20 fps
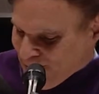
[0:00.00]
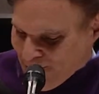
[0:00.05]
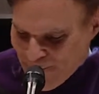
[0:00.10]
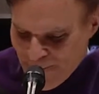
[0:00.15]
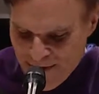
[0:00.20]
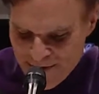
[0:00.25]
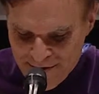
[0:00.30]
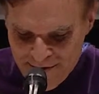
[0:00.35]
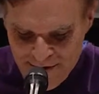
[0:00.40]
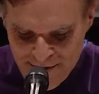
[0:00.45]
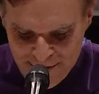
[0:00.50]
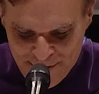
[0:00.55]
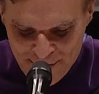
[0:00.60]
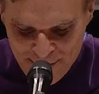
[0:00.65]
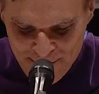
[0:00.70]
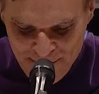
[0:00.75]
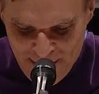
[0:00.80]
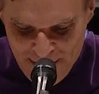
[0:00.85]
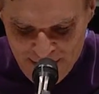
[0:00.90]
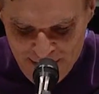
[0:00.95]

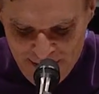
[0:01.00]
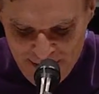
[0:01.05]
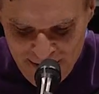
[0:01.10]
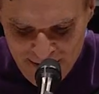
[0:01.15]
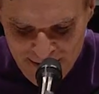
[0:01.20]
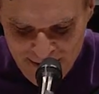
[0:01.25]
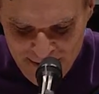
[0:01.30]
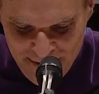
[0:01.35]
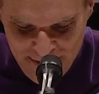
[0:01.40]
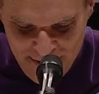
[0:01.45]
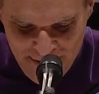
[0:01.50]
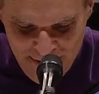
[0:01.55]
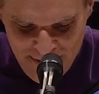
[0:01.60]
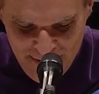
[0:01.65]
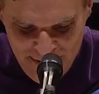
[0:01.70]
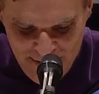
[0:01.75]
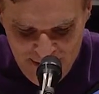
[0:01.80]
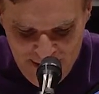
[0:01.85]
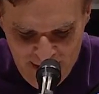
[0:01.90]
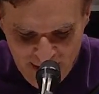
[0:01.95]
Presidential Medal,
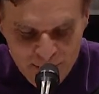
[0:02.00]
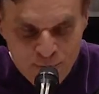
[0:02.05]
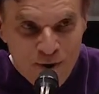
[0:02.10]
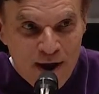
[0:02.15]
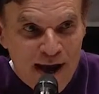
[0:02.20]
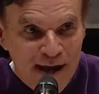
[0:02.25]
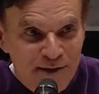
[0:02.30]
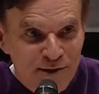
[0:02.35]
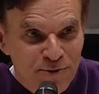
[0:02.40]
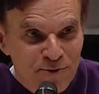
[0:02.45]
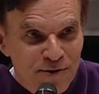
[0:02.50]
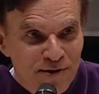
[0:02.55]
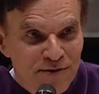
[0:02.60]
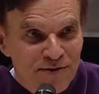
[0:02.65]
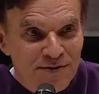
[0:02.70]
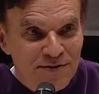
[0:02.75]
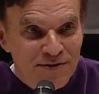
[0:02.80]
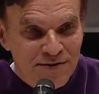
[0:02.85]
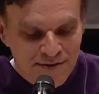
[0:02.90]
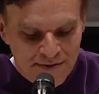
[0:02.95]
and graduates.